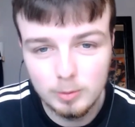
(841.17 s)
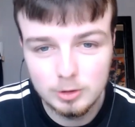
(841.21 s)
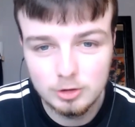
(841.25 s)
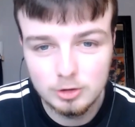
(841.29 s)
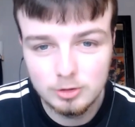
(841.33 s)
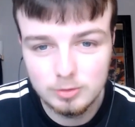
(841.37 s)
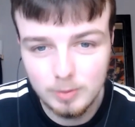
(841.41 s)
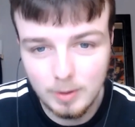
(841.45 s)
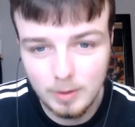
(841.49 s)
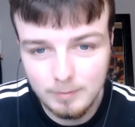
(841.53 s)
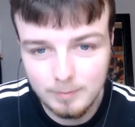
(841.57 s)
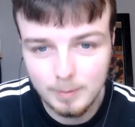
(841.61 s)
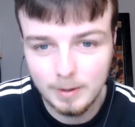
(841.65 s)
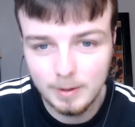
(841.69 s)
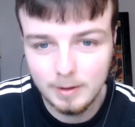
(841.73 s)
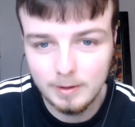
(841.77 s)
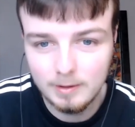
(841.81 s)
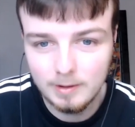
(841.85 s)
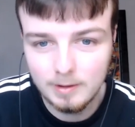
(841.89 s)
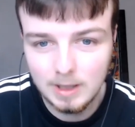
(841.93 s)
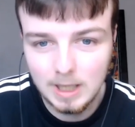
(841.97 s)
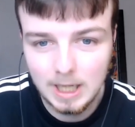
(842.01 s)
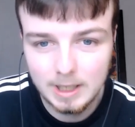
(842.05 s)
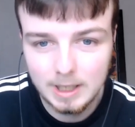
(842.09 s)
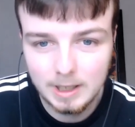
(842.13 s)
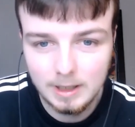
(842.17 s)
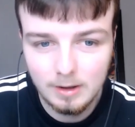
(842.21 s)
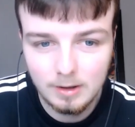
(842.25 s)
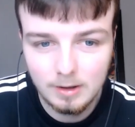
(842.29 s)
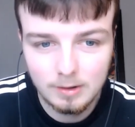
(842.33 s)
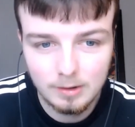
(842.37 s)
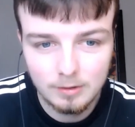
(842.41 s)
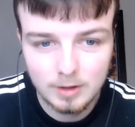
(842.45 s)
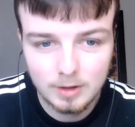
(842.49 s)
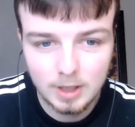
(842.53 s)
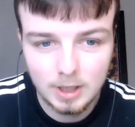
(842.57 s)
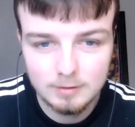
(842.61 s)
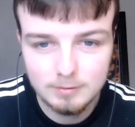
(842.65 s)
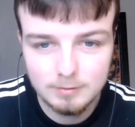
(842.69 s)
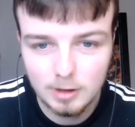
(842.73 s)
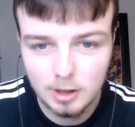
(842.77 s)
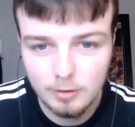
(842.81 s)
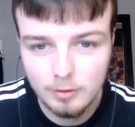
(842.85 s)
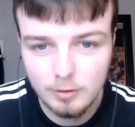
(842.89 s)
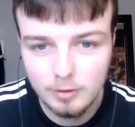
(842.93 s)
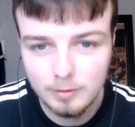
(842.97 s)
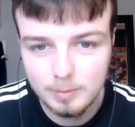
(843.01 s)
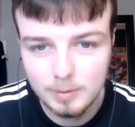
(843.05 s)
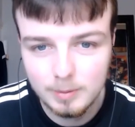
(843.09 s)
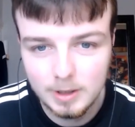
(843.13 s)
which we've been lacking since
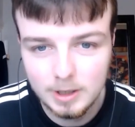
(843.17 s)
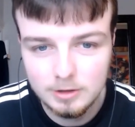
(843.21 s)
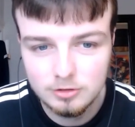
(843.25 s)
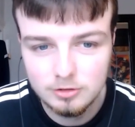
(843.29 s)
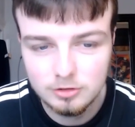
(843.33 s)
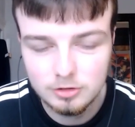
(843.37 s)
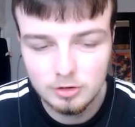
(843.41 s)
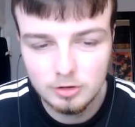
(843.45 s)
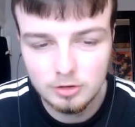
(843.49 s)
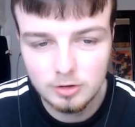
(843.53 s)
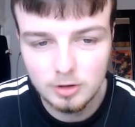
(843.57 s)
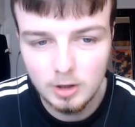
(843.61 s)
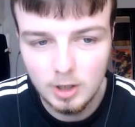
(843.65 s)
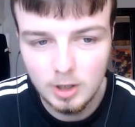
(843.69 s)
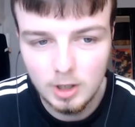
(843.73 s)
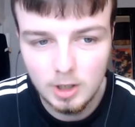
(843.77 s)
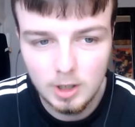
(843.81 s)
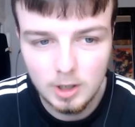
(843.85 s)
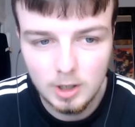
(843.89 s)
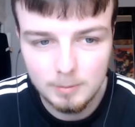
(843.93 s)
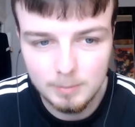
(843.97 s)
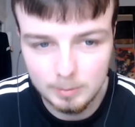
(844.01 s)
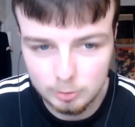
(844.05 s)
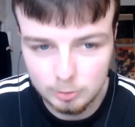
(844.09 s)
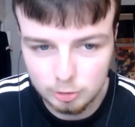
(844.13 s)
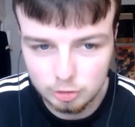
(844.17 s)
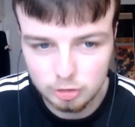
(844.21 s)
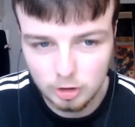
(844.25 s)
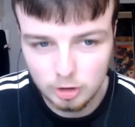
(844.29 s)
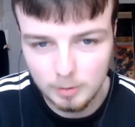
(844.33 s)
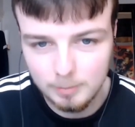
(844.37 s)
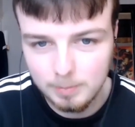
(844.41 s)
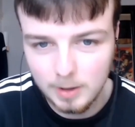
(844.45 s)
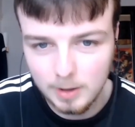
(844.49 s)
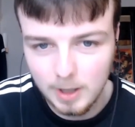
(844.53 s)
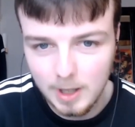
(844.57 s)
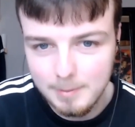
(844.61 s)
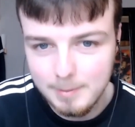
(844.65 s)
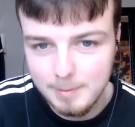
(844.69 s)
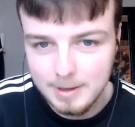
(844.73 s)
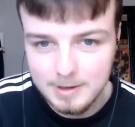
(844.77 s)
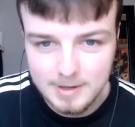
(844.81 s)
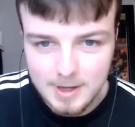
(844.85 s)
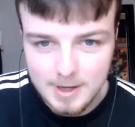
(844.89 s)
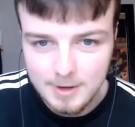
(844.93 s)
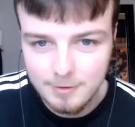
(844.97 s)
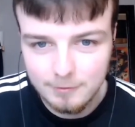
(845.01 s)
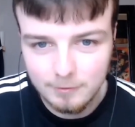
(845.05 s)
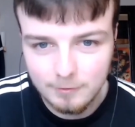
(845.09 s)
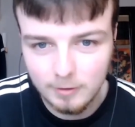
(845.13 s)
Calvert-Lewin's been injured. Maybe try and play a bit
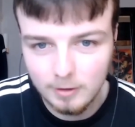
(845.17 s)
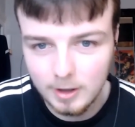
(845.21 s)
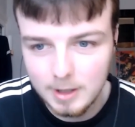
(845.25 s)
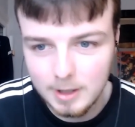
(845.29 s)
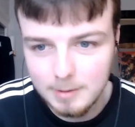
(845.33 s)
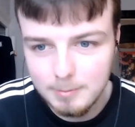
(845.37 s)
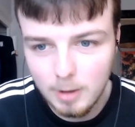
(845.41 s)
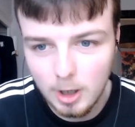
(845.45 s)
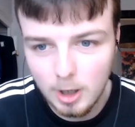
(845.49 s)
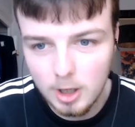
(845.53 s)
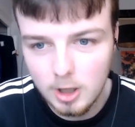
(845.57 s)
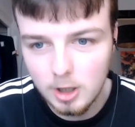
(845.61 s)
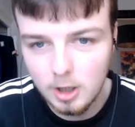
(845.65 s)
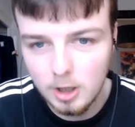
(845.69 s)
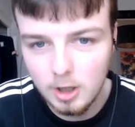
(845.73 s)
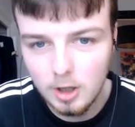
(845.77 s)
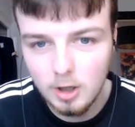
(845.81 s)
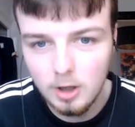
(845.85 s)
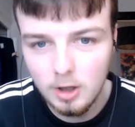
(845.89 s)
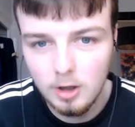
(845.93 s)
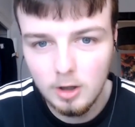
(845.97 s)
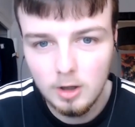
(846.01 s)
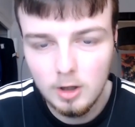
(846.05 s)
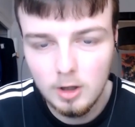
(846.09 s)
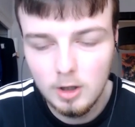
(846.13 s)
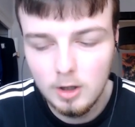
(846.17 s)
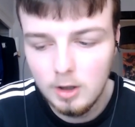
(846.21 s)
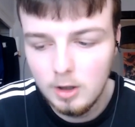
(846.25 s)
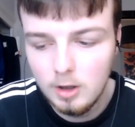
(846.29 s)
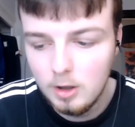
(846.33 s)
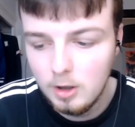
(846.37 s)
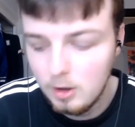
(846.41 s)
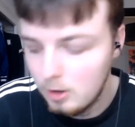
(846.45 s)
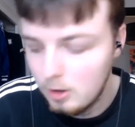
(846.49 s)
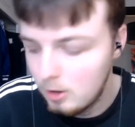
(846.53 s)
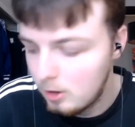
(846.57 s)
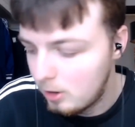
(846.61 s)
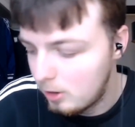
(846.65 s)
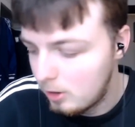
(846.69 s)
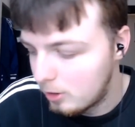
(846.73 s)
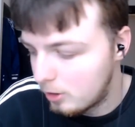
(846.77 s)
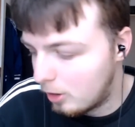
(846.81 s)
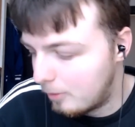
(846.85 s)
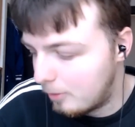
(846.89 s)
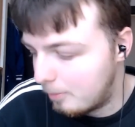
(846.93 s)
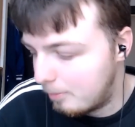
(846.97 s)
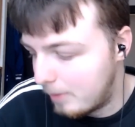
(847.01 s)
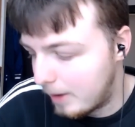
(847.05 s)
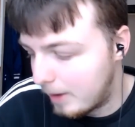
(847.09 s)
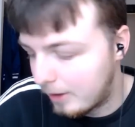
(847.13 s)
differently, might you
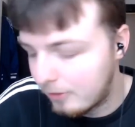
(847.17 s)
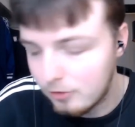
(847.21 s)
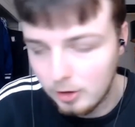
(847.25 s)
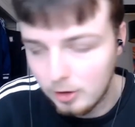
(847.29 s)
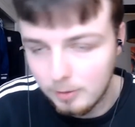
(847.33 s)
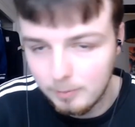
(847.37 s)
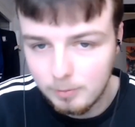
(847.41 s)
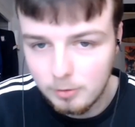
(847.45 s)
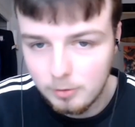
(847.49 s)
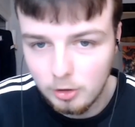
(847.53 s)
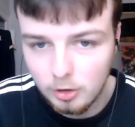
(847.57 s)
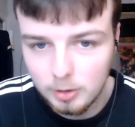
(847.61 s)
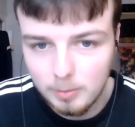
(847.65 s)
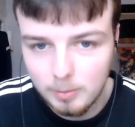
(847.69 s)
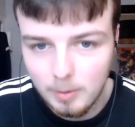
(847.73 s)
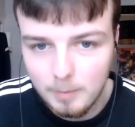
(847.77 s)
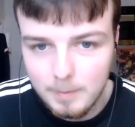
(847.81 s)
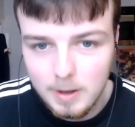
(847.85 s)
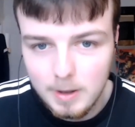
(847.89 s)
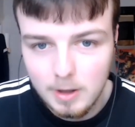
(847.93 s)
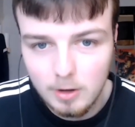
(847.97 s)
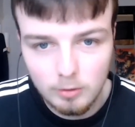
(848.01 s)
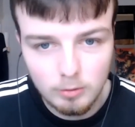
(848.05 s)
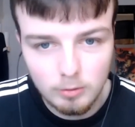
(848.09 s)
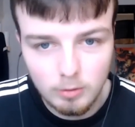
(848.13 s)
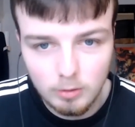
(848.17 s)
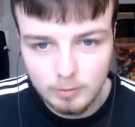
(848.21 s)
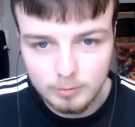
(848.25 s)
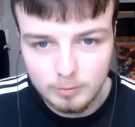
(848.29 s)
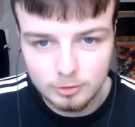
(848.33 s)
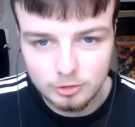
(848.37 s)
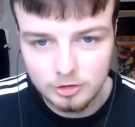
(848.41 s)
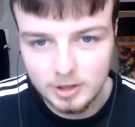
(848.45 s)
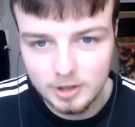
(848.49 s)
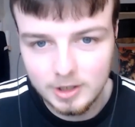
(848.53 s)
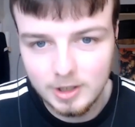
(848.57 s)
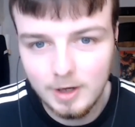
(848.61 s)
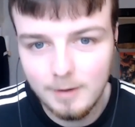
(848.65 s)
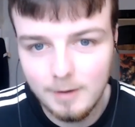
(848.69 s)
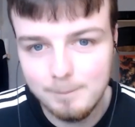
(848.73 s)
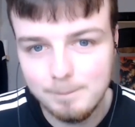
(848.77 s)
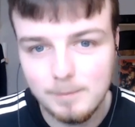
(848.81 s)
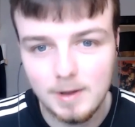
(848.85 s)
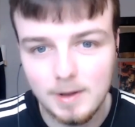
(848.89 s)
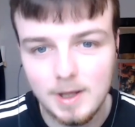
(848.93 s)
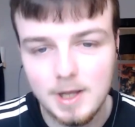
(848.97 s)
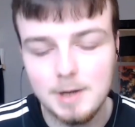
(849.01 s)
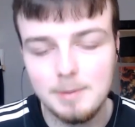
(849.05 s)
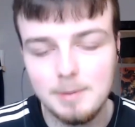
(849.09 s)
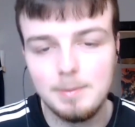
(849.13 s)
know, mix up Tottenham a bit, who are obviously
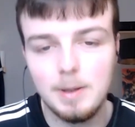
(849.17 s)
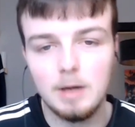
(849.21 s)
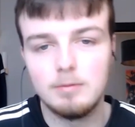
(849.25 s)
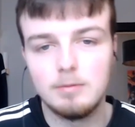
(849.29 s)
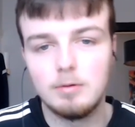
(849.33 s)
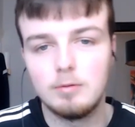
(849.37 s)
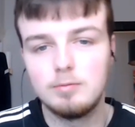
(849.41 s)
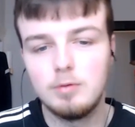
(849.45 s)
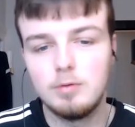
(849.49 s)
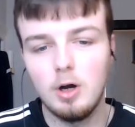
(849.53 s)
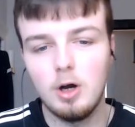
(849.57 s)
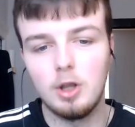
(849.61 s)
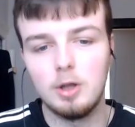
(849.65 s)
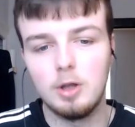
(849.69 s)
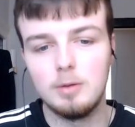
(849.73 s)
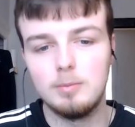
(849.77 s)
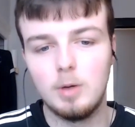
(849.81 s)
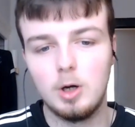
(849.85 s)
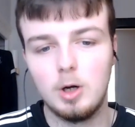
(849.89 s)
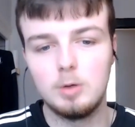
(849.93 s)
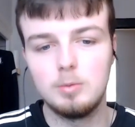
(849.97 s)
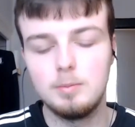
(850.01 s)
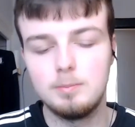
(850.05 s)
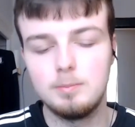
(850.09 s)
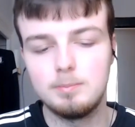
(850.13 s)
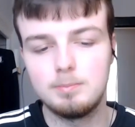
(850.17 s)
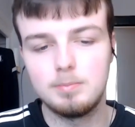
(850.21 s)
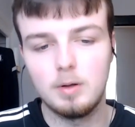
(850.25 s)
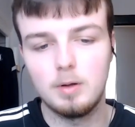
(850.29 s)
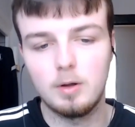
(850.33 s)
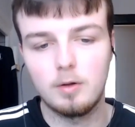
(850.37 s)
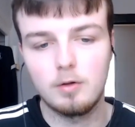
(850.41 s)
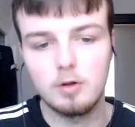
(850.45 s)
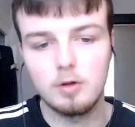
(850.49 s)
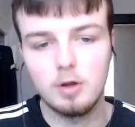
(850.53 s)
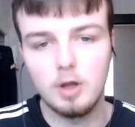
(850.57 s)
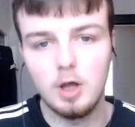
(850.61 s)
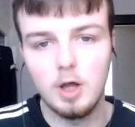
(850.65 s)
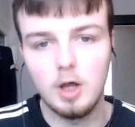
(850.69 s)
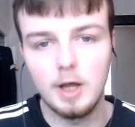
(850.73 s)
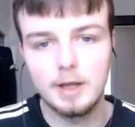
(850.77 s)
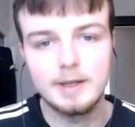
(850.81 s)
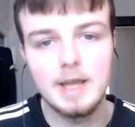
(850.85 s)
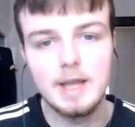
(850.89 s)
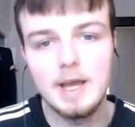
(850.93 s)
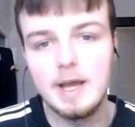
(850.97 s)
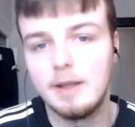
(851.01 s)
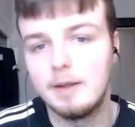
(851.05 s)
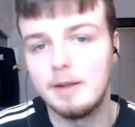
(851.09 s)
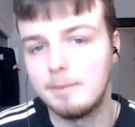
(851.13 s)
in a bit of a rut at the moment. But
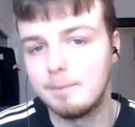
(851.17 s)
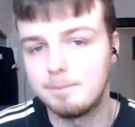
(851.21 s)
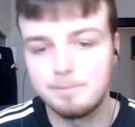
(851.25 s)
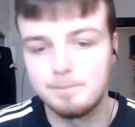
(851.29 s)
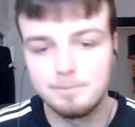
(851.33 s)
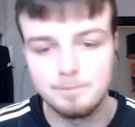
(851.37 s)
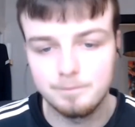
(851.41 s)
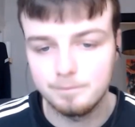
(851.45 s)
again,